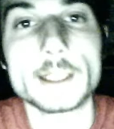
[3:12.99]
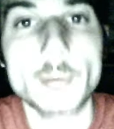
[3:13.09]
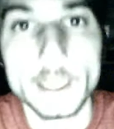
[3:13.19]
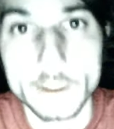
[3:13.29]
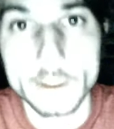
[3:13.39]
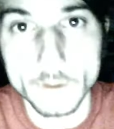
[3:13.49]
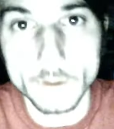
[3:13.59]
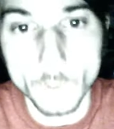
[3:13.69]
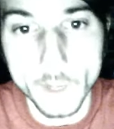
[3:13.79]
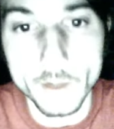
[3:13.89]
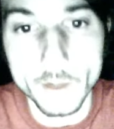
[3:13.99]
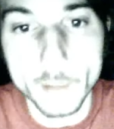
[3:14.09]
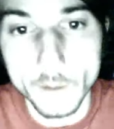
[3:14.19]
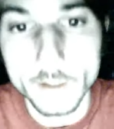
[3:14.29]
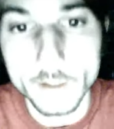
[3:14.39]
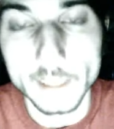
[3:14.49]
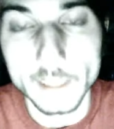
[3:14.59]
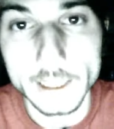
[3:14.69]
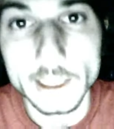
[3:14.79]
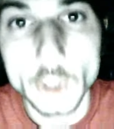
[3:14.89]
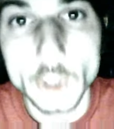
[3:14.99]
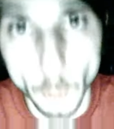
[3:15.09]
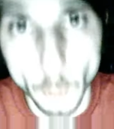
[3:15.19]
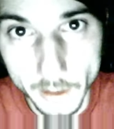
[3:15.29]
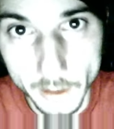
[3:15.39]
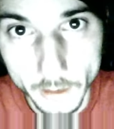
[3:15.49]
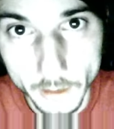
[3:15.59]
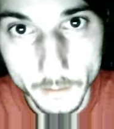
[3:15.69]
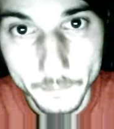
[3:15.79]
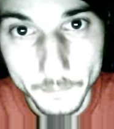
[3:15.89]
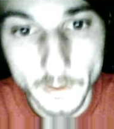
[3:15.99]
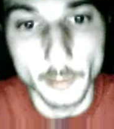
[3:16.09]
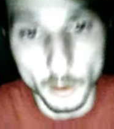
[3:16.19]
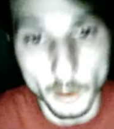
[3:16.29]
to you why they're both completely stupid. They're both